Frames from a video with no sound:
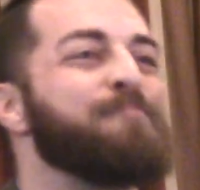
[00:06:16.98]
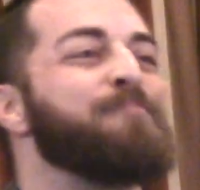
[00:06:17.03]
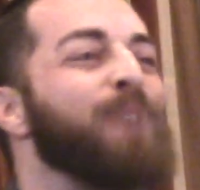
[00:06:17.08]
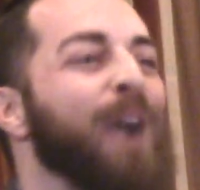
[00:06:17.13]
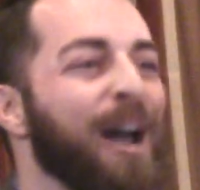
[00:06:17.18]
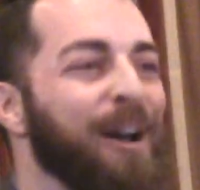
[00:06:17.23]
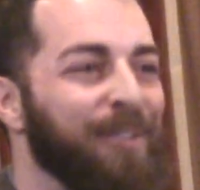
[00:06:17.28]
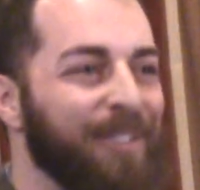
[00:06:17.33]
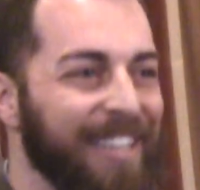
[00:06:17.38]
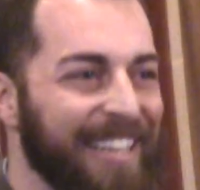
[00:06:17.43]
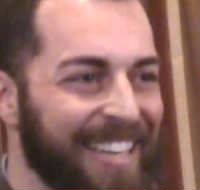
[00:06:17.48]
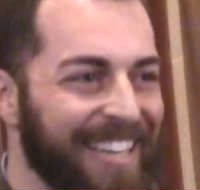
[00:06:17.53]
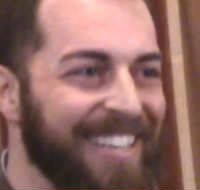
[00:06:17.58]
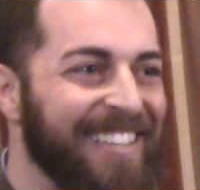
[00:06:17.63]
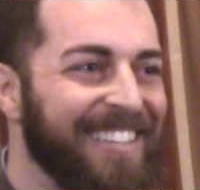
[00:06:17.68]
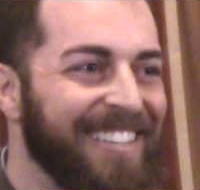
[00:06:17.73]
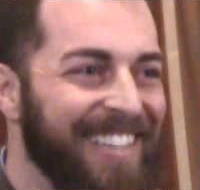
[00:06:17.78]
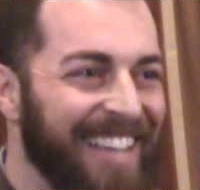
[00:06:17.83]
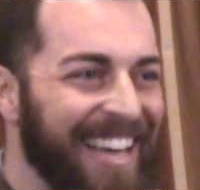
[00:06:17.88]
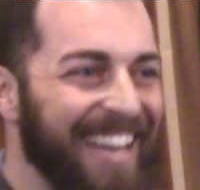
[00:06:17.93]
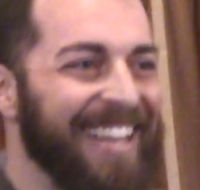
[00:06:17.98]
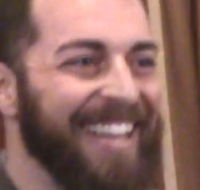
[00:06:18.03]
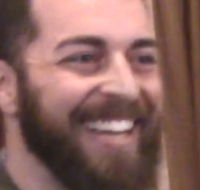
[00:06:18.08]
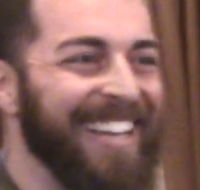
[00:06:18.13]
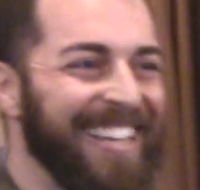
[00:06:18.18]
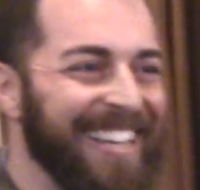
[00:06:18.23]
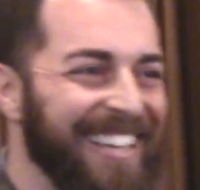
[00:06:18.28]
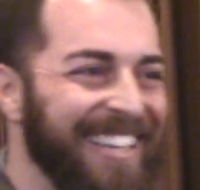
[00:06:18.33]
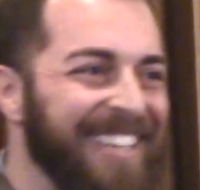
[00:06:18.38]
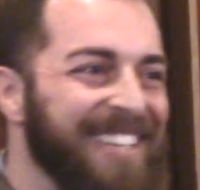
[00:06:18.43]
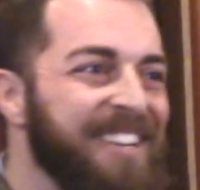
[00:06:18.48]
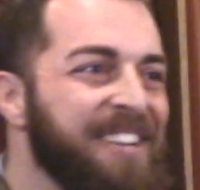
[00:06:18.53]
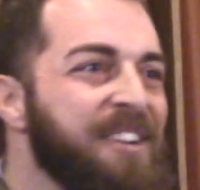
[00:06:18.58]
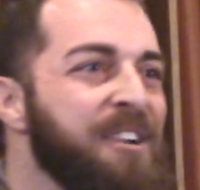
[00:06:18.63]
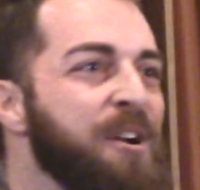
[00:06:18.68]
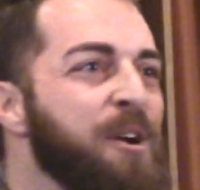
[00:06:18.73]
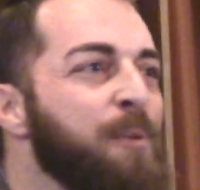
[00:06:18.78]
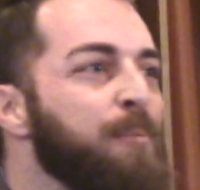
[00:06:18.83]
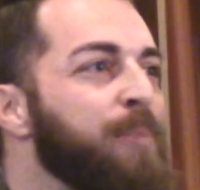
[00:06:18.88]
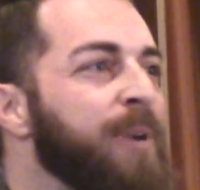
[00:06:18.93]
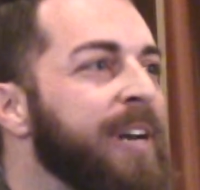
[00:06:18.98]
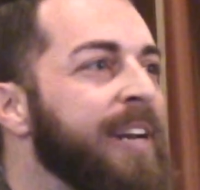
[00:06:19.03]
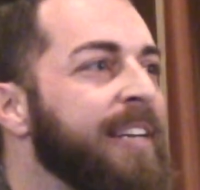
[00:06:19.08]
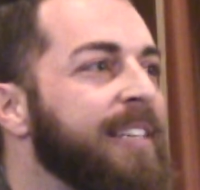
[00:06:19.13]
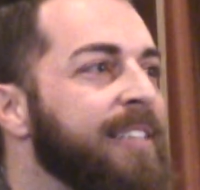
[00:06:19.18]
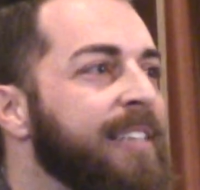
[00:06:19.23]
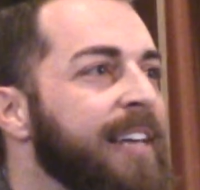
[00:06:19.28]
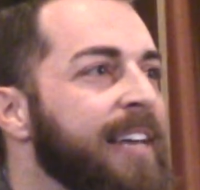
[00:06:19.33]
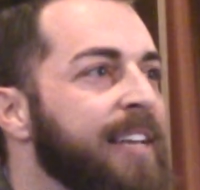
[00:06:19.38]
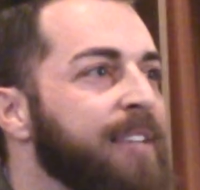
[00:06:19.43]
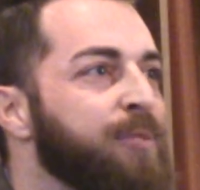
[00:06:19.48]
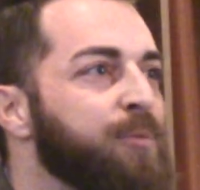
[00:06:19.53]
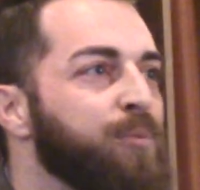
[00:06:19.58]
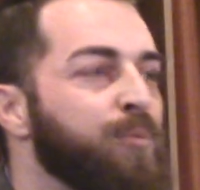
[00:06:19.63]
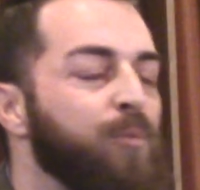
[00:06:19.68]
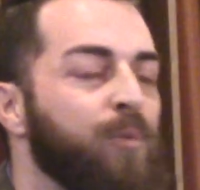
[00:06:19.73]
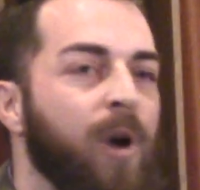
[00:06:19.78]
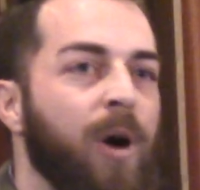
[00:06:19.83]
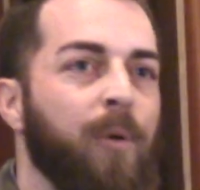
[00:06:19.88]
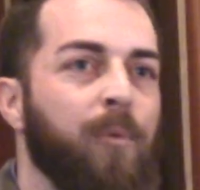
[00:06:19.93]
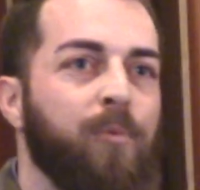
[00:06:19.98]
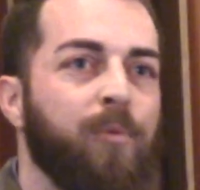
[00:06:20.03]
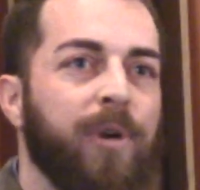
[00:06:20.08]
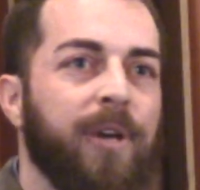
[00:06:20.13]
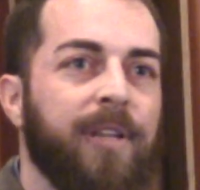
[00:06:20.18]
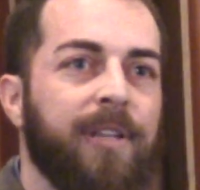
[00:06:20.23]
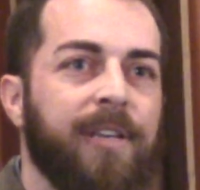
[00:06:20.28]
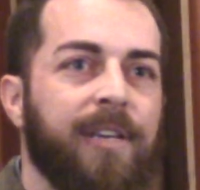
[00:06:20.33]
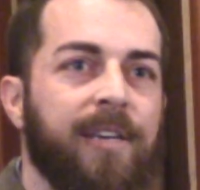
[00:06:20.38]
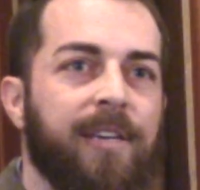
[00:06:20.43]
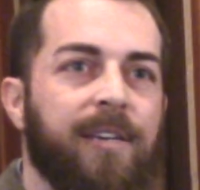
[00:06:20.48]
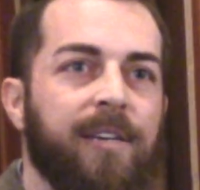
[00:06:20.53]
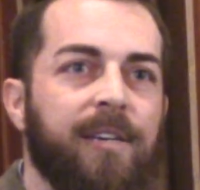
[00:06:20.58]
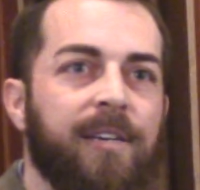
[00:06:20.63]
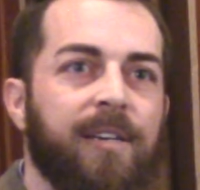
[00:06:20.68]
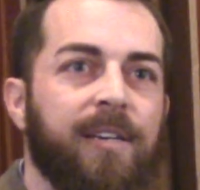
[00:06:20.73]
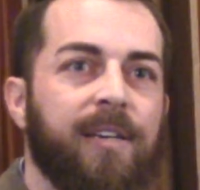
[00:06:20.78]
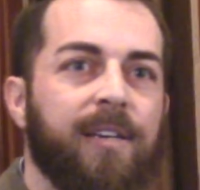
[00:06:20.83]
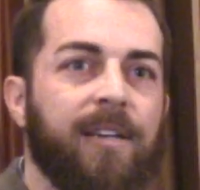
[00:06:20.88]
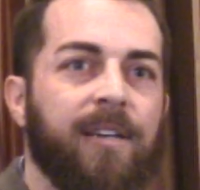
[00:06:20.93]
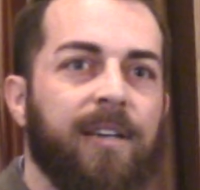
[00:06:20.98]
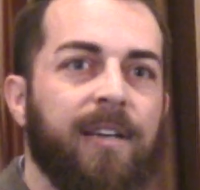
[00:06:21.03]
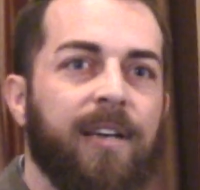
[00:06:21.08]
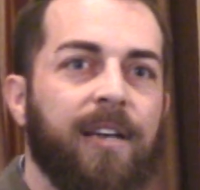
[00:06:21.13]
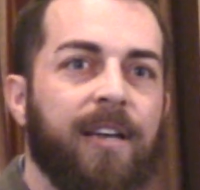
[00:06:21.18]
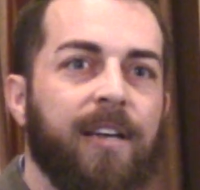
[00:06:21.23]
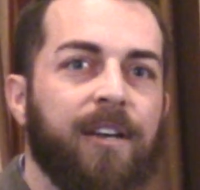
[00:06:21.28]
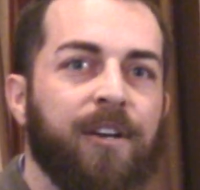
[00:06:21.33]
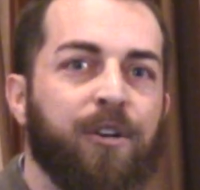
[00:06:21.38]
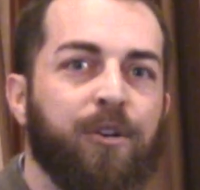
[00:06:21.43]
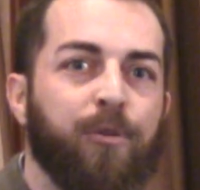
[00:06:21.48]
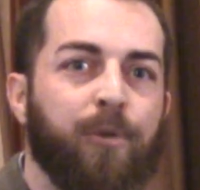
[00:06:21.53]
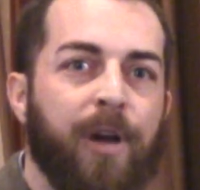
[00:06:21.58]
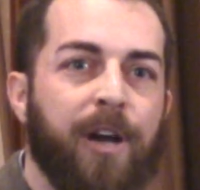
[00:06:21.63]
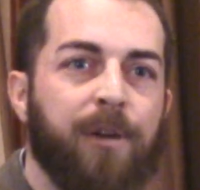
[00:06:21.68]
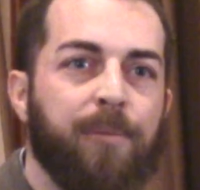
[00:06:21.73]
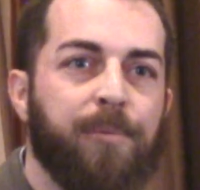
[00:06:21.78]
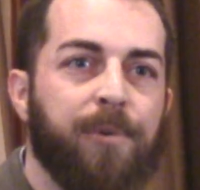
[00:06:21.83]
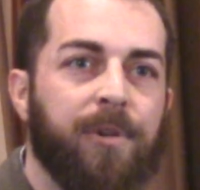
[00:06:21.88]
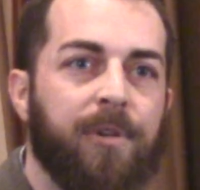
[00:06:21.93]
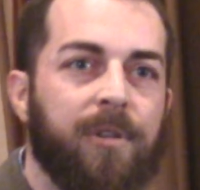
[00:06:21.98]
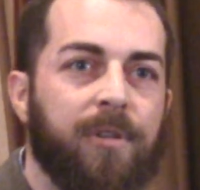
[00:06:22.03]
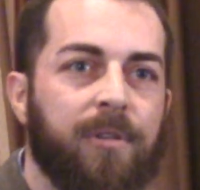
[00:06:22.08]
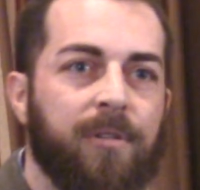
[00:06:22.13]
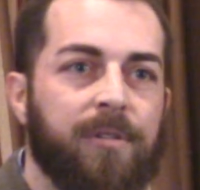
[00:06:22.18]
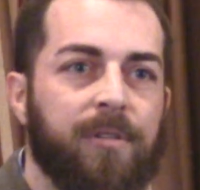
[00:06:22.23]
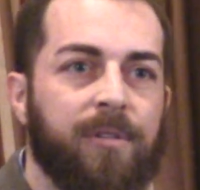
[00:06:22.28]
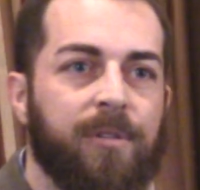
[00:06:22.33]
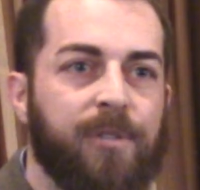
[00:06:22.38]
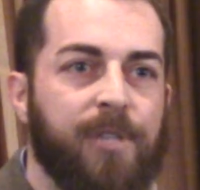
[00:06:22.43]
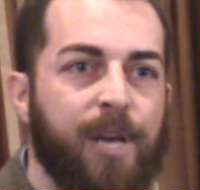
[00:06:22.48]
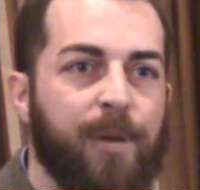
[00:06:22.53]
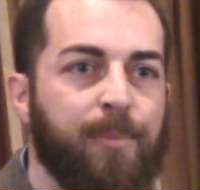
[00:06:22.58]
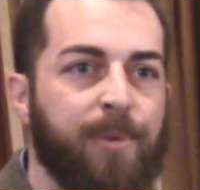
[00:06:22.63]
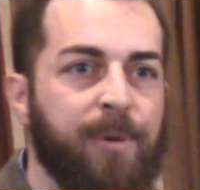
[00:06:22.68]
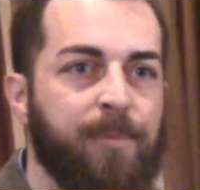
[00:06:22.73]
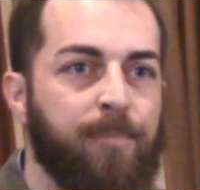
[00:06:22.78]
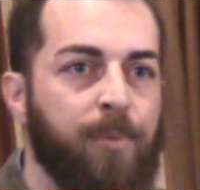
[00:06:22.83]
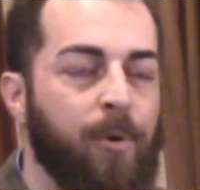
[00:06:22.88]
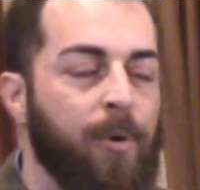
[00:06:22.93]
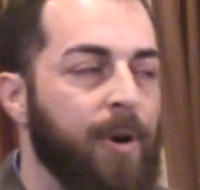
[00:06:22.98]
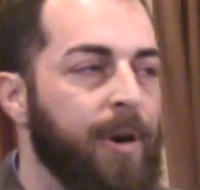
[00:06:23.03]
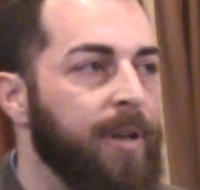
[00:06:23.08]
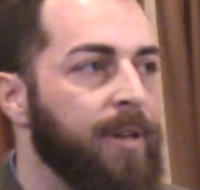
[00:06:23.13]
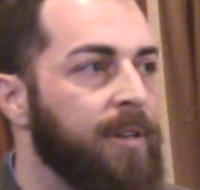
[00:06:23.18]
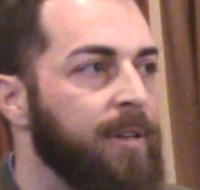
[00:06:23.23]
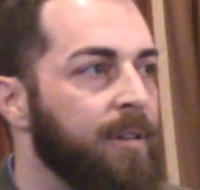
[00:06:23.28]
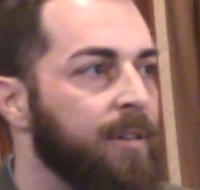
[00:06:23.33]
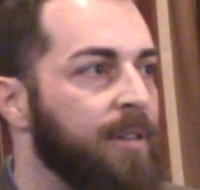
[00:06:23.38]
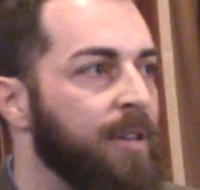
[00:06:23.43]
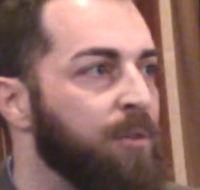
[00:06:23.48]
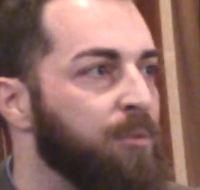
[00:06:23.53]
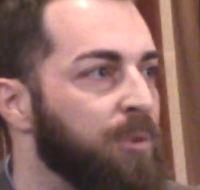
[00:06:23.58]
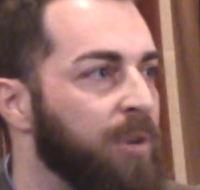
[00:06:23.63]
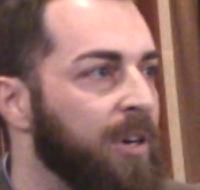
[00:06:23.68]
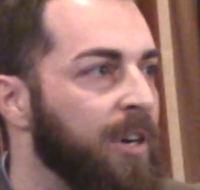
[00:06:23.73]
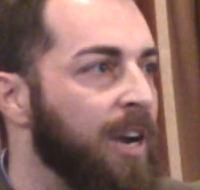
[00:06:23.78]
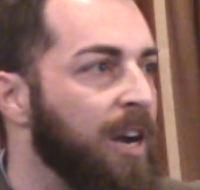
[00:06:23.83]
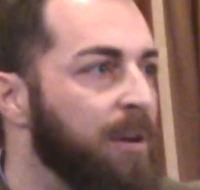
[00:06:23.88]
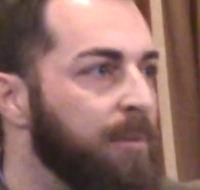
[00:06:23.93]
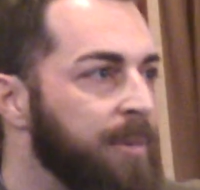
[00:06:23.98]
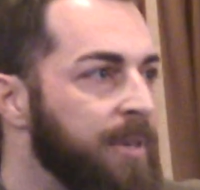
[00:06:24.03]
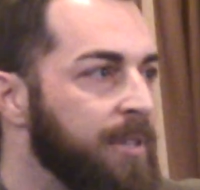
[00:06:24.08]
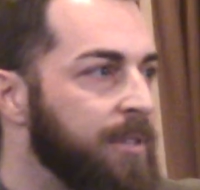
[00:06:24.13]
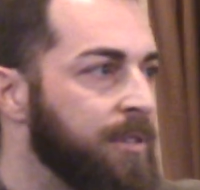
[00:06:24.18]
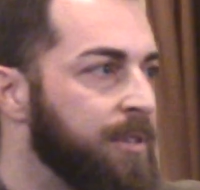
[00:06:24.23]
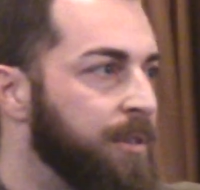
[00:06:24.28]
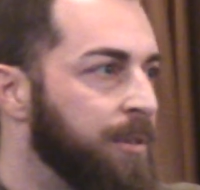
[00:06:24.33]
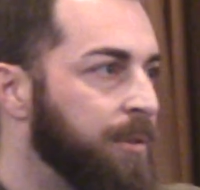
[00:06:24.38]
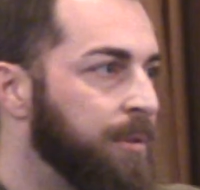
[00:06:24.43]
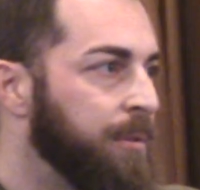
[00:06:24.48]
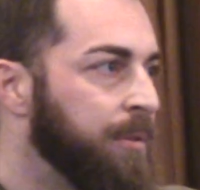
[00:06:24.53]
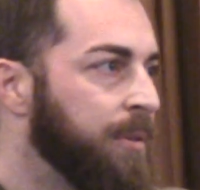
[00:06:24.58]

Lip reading: Proudly. But it's a really incredible tipping point that we're coming to